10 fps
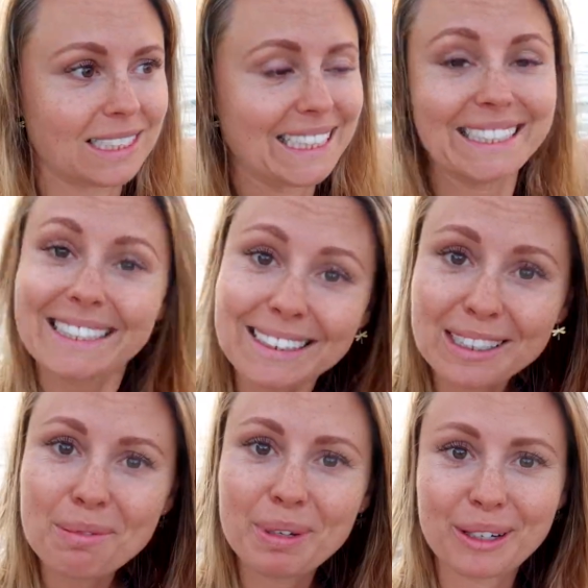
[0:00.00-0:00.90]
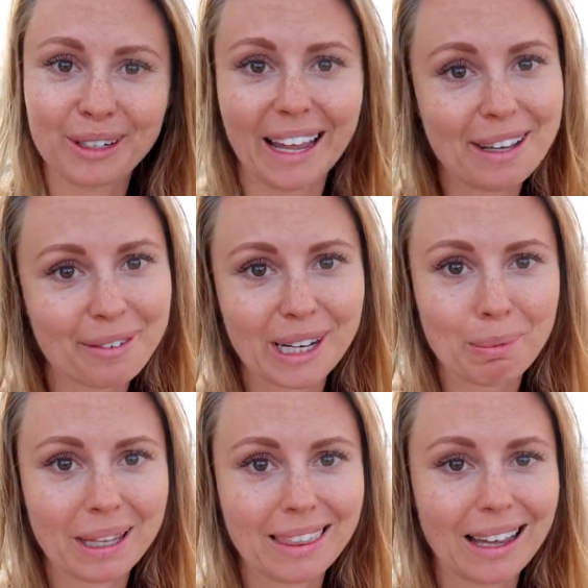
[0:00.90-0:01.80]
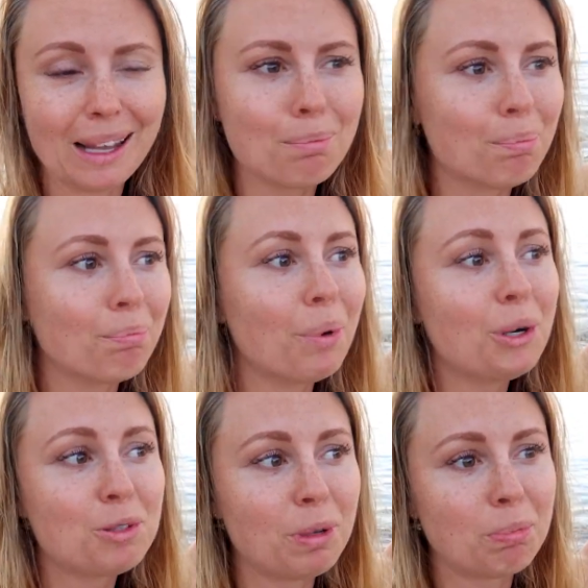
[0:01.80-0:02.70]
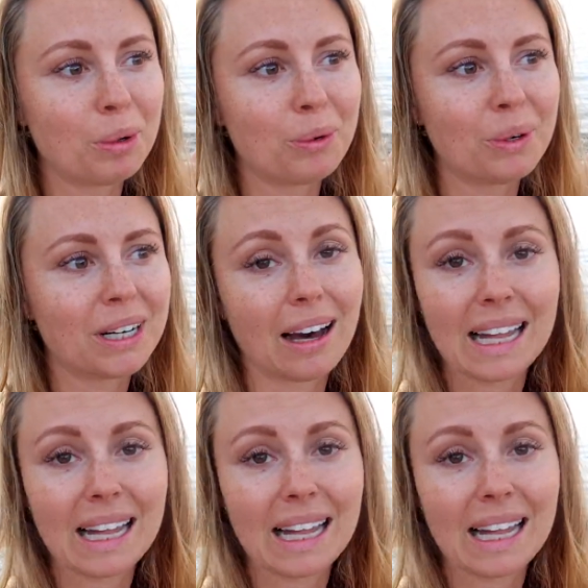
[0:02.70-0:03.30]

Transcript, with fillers: and then this can be your life on Ibiza and most people